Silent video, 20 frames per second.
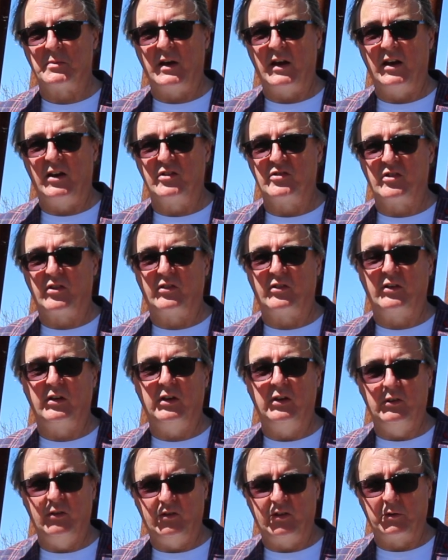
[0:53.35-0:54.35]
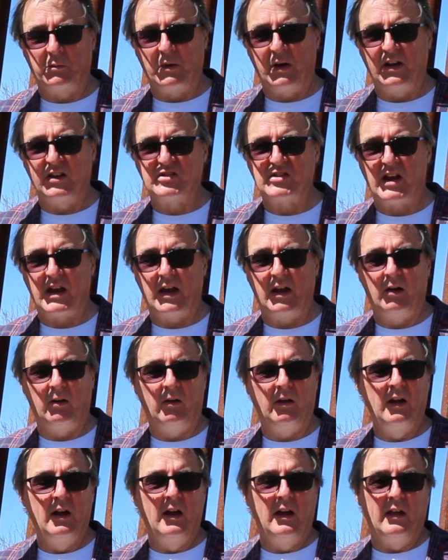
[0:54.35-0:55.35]
managers are using my
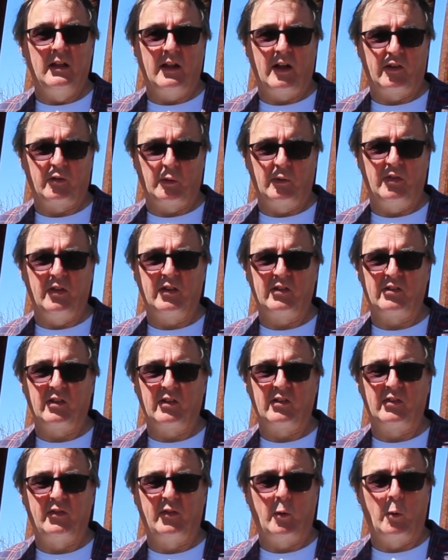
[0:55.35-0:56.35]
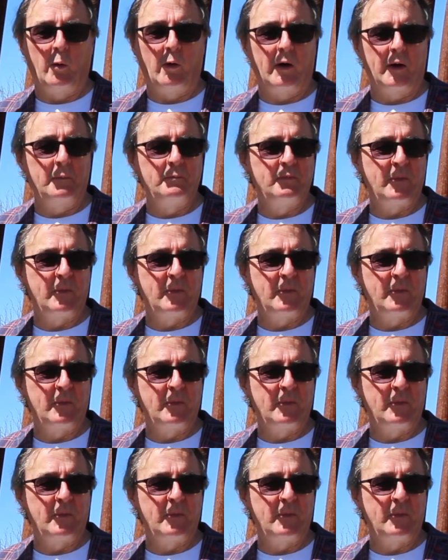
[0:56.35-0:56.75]
channel. That's what this is for.